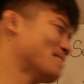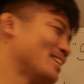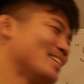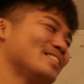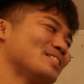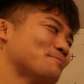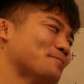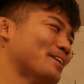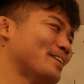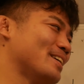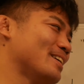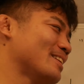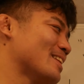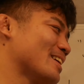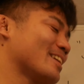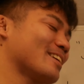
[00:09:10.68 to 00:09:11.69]
it's funny,
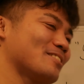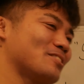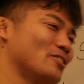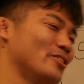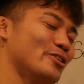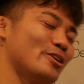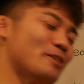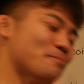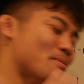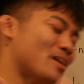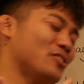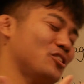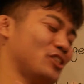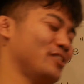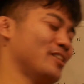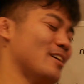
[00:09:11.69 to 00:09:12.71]
like to
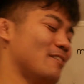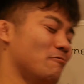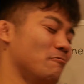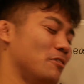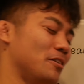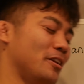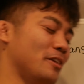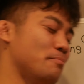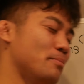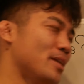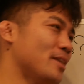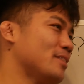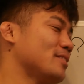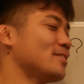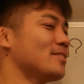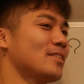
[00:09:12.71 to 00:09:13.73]
imagine what it
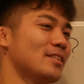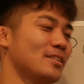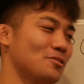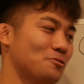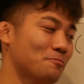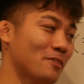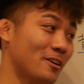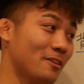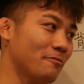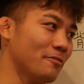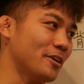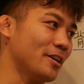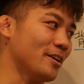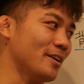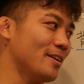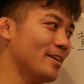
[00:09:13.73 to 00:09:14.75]
means is very,
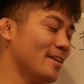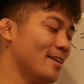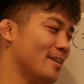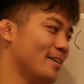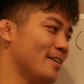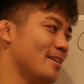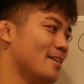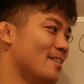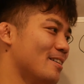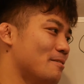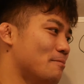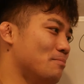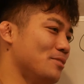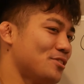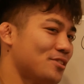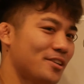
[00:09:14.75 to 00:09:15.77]
very
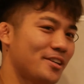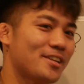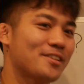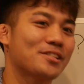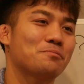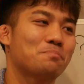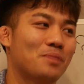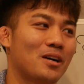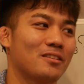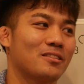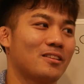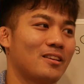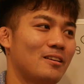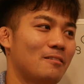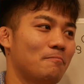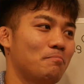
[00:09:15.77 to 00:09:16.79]
mysterious, but
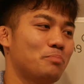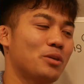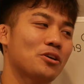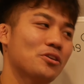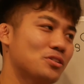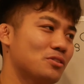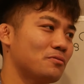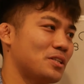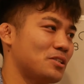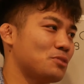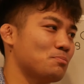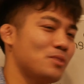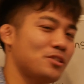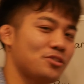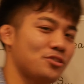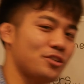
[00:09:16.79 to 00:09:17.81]
because of this
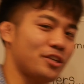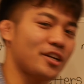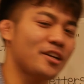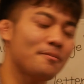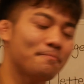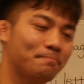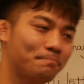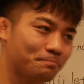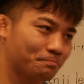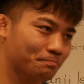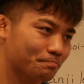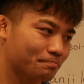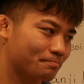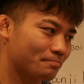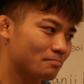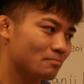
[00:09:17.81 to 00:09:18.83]
mystery,
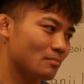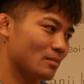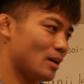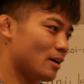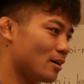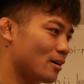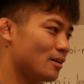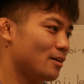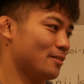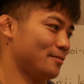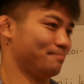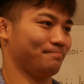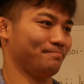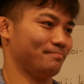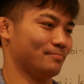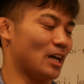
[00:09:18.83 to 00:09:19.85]

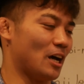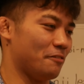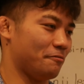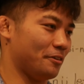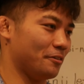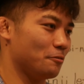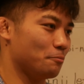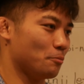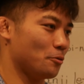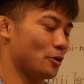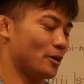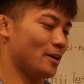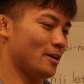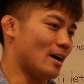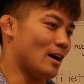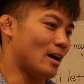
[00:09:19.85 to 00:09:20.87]
I feel more,
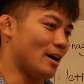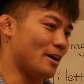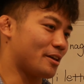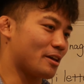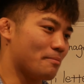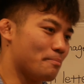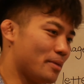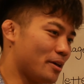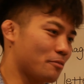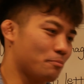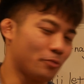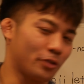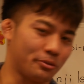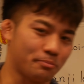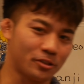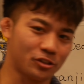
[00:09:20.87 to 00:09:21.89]
I can make more
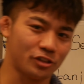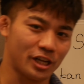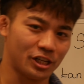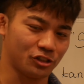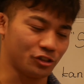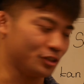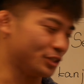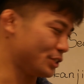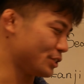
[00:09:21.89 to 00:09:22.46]
imaginations.